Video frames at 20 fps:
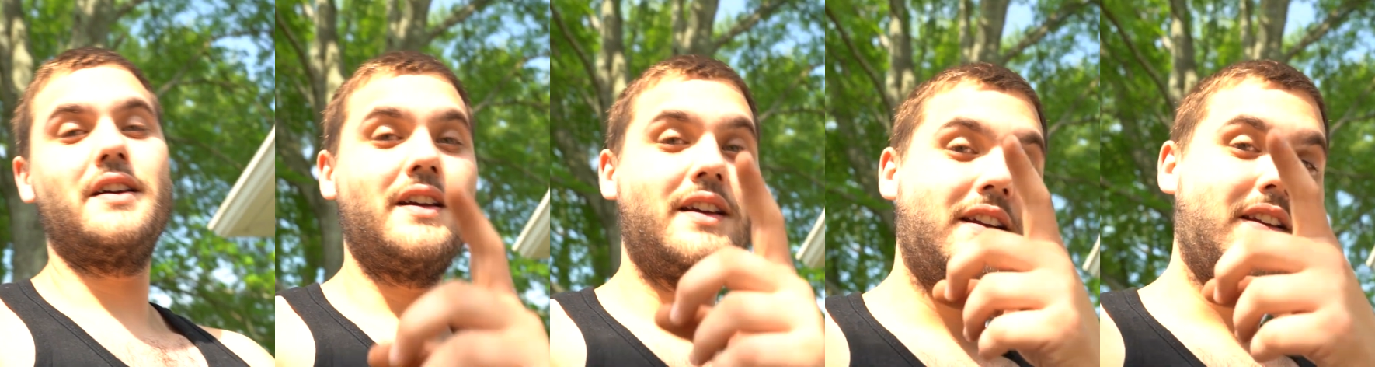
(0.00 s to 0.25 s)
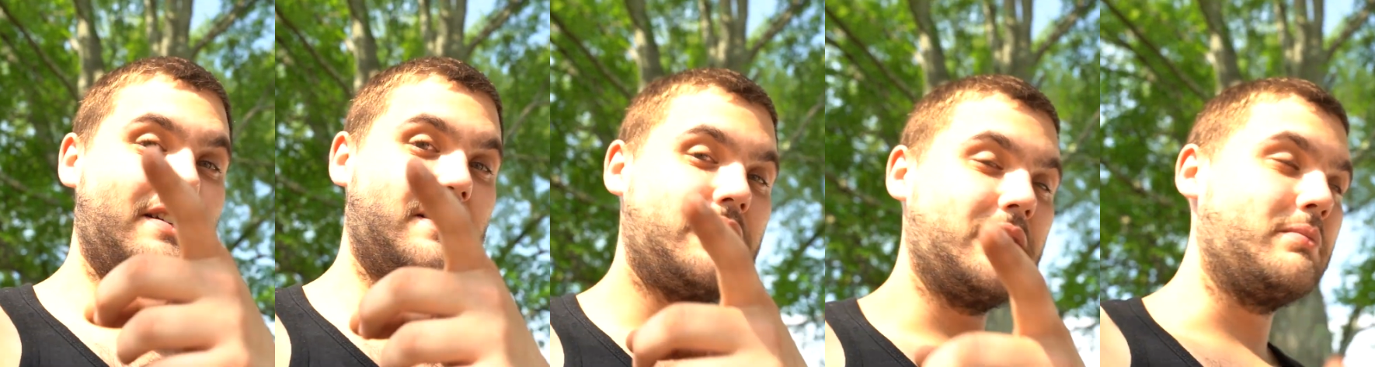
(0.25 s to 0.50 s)

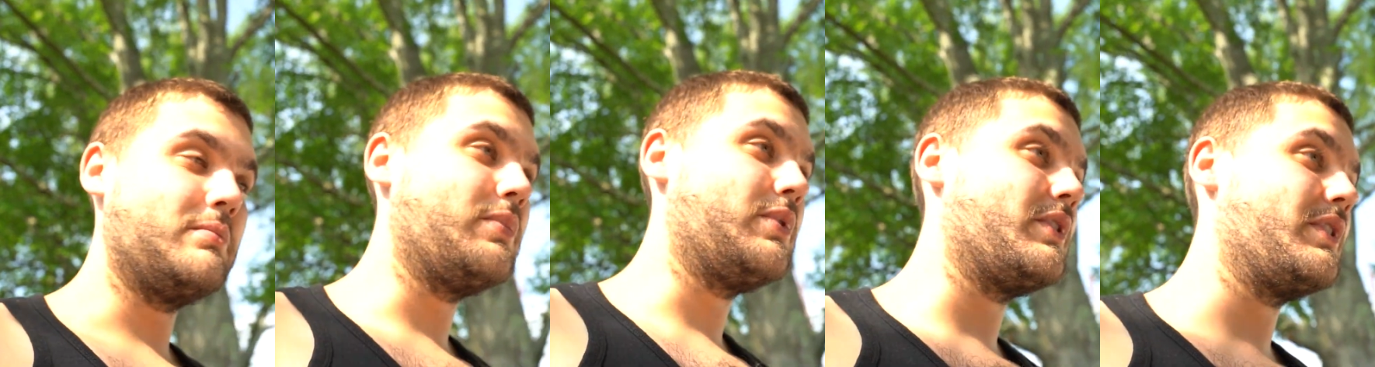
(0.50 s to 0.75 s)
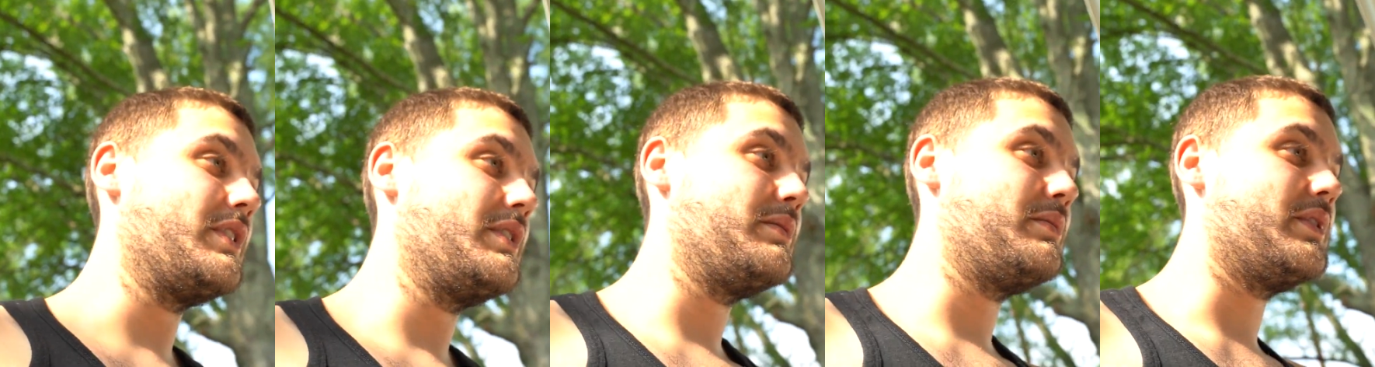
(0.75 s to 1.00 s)
It is your
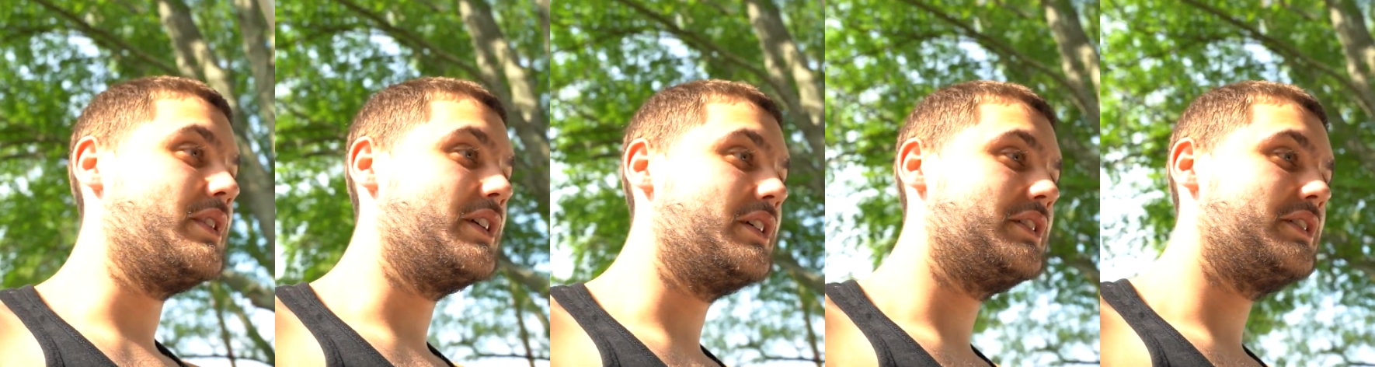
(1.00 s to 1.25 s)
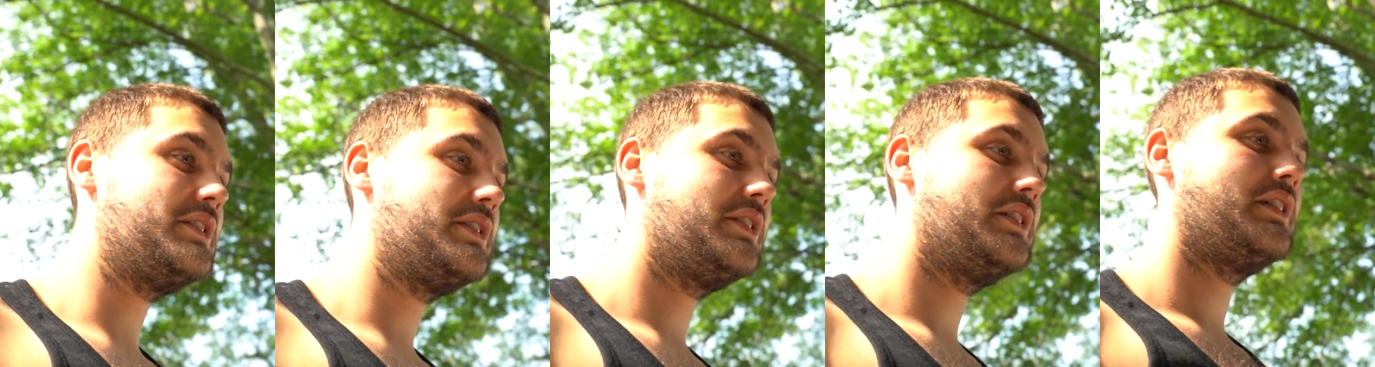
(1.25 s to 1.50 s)
boy
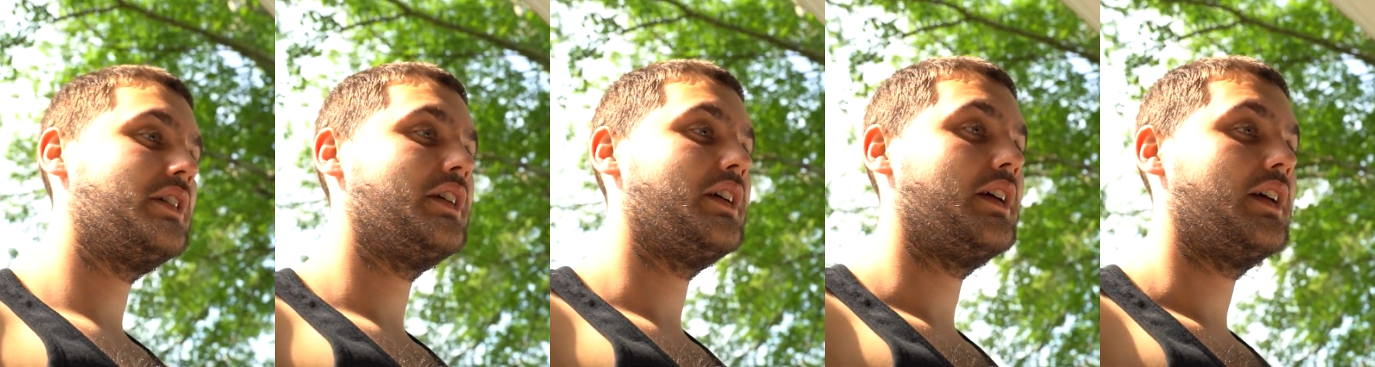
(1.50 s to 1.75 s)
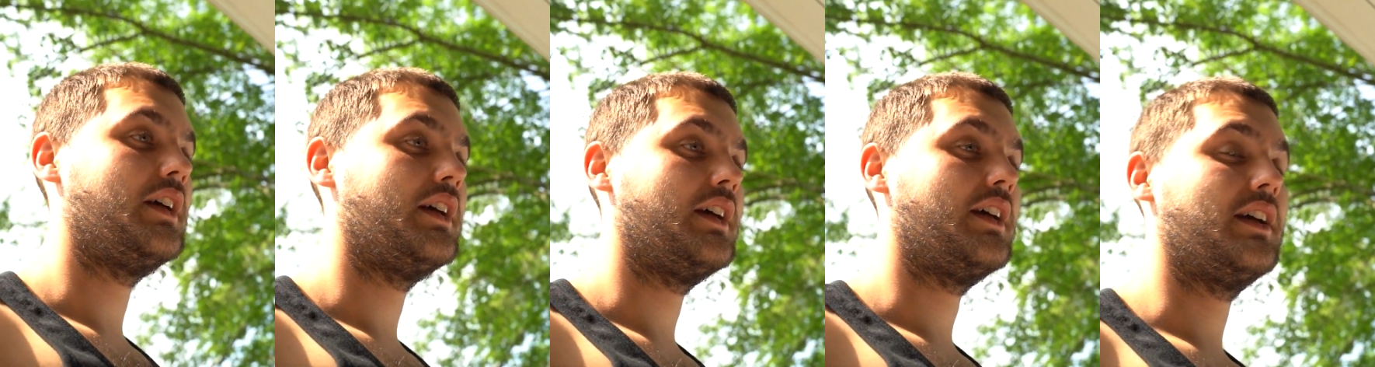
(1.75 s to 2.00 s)
Rish,
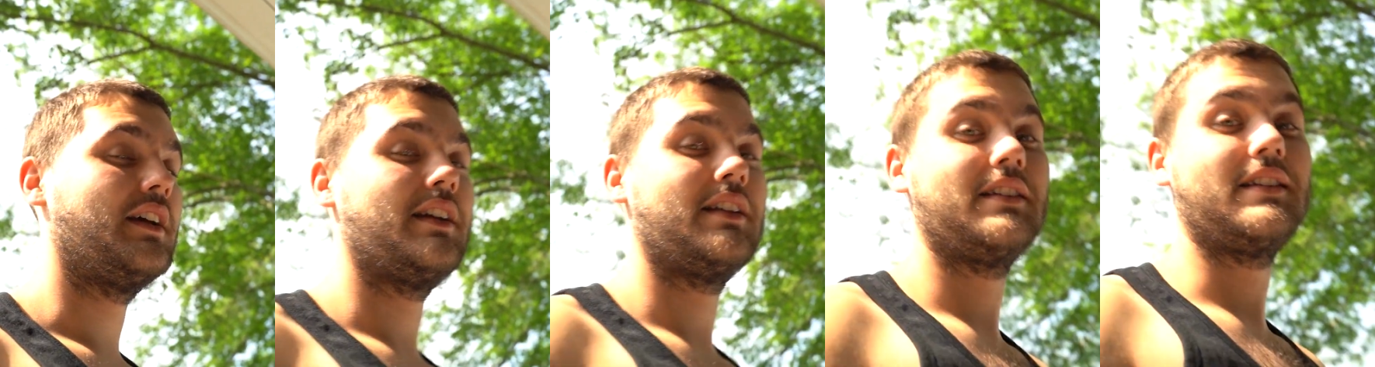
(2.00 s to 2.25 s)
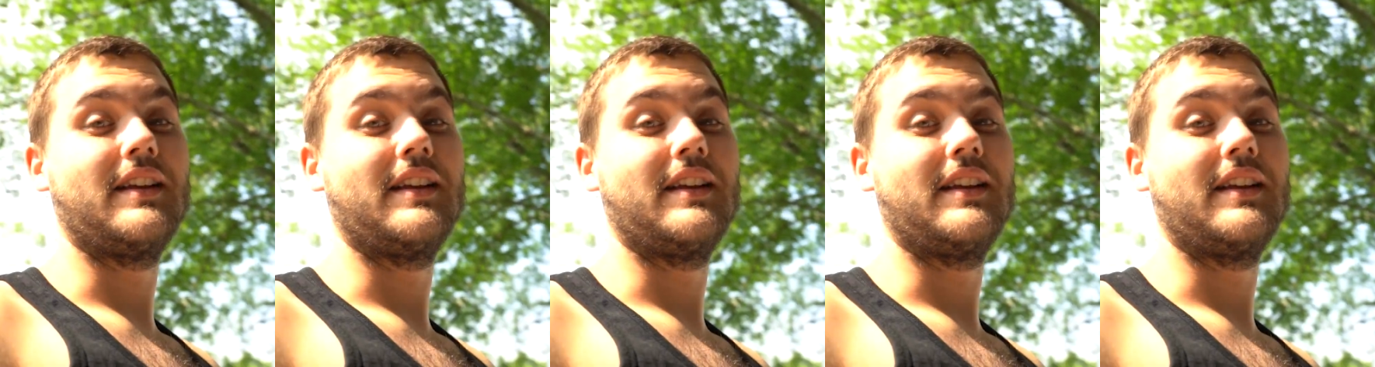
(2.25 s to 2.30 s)
and